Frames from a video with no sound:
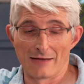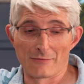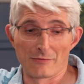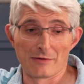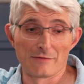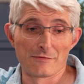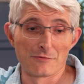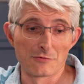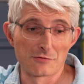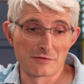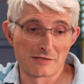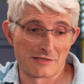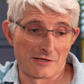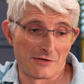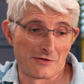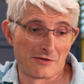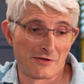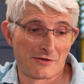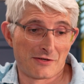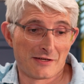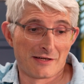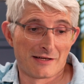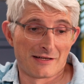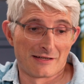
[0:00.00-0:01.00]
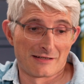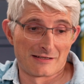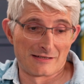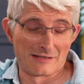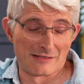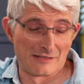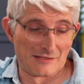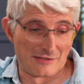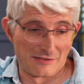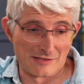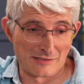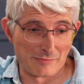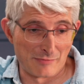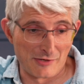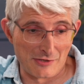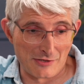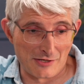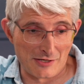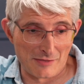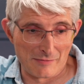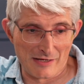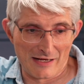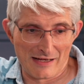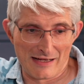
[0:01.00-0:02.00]
And we've also, you know,
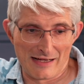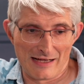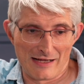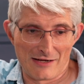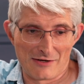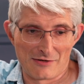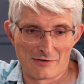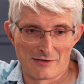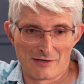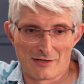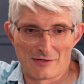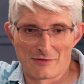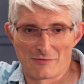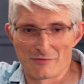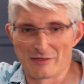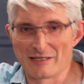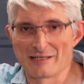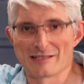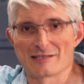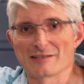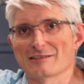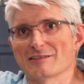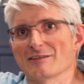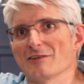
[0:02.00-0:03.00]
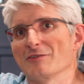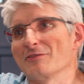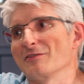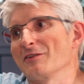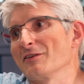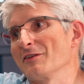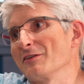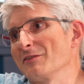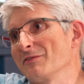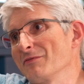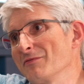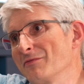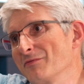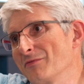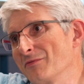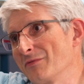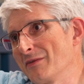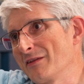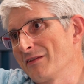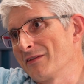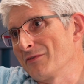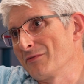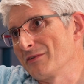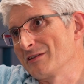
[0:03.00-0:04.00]
spoken about how we just don't know
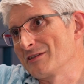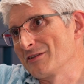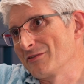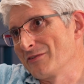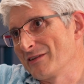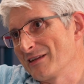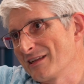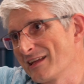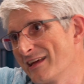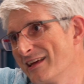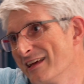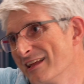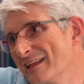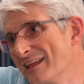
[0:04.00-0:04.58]
that we're doing